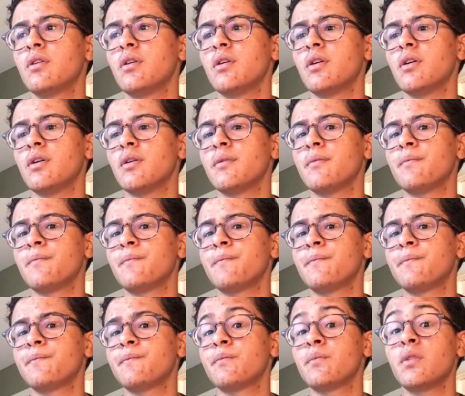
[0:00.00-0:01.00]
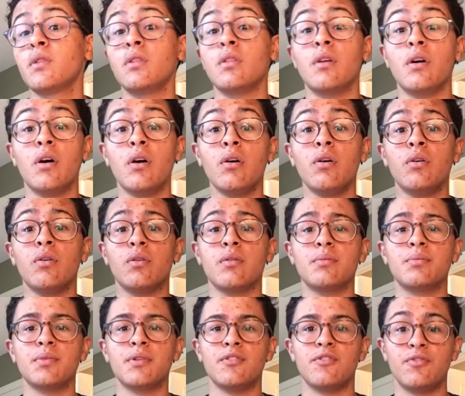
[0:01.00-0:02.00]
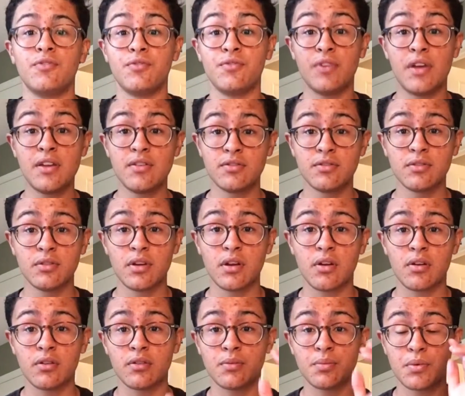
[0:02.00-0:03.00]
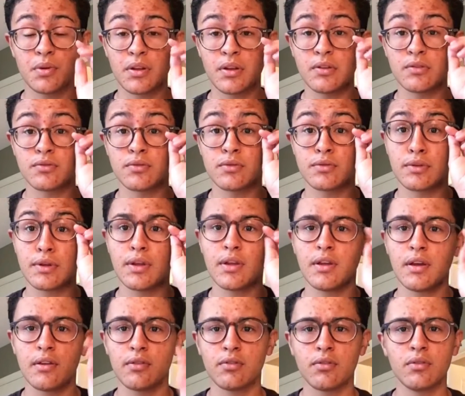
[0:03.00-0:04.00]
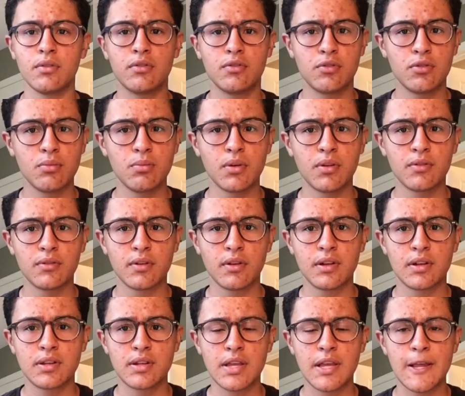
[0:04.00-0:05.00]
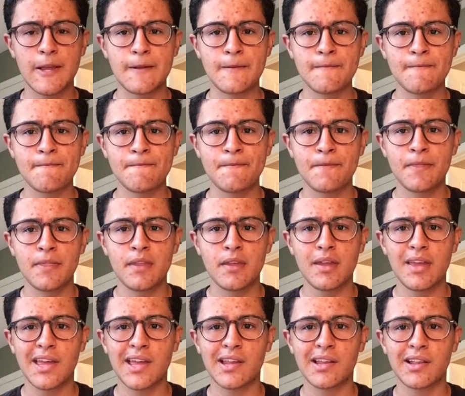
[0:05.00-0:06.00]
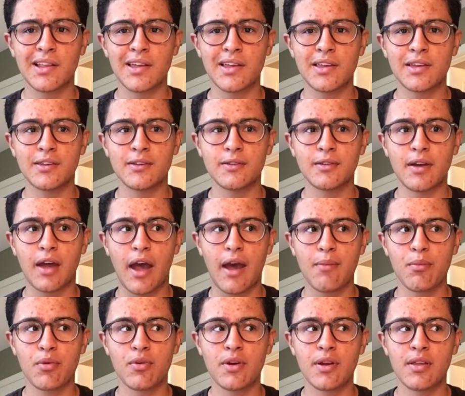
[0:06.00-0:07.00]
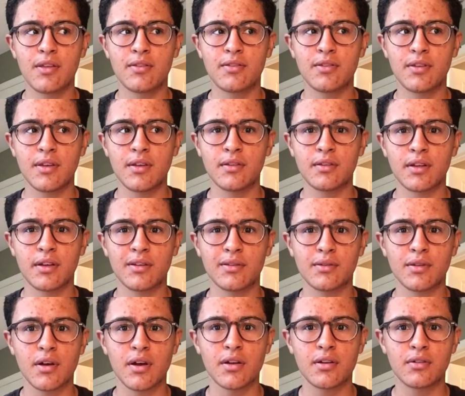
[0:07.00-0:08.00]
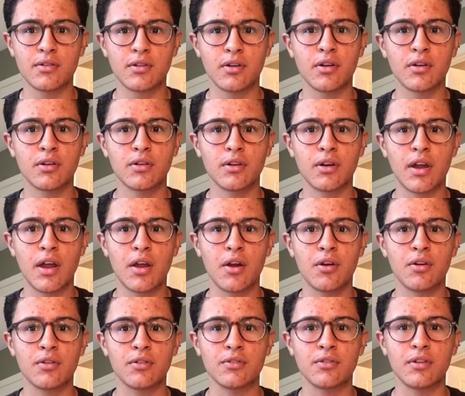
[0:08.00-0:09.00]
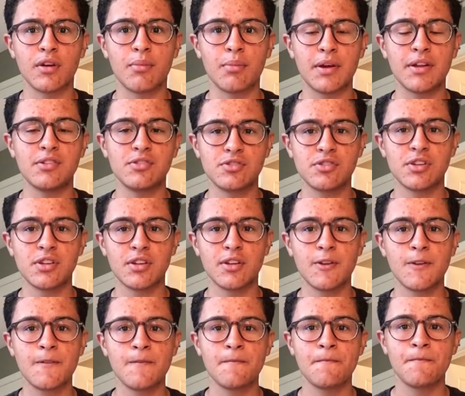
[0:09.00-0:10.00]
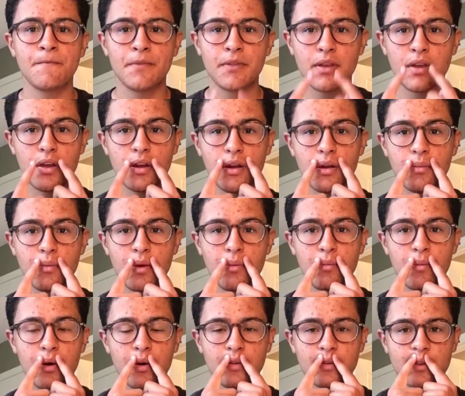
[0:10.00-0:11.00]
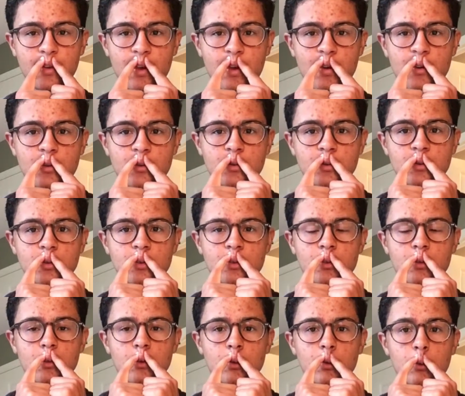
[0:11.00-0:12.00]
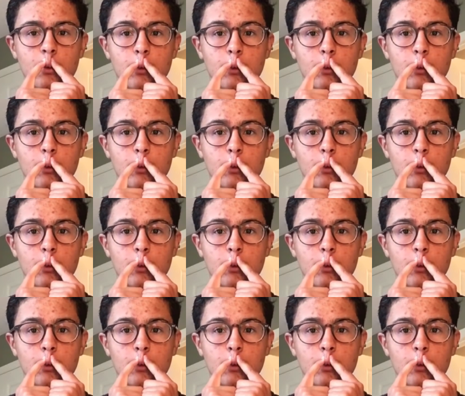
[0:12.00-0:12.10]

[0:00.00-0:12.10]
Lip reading: But facial hair is pretty interesting. It's only 2 months on T, and like I'm already seeing like a lot darker hairs on my chin and on my mustache, which is